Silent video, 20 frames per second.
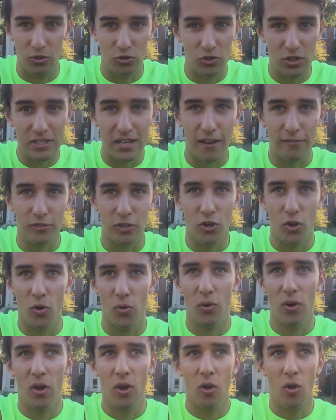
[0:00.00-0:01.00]
You just have to
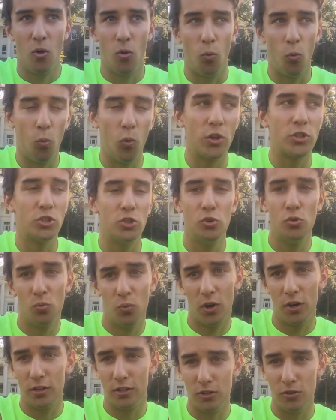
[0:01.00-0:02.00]
know what you
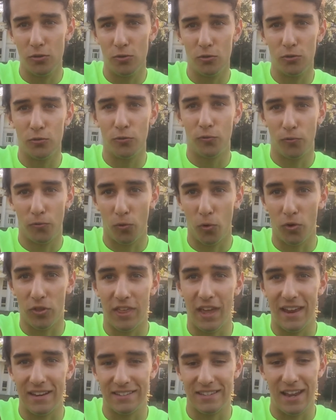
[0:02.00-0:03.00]
want to use for
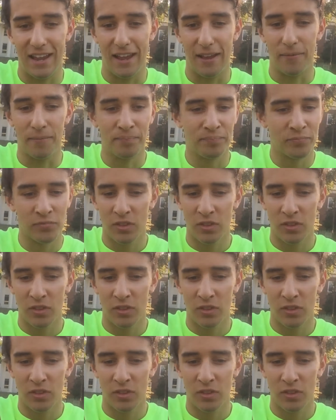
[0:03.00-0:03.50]
that day.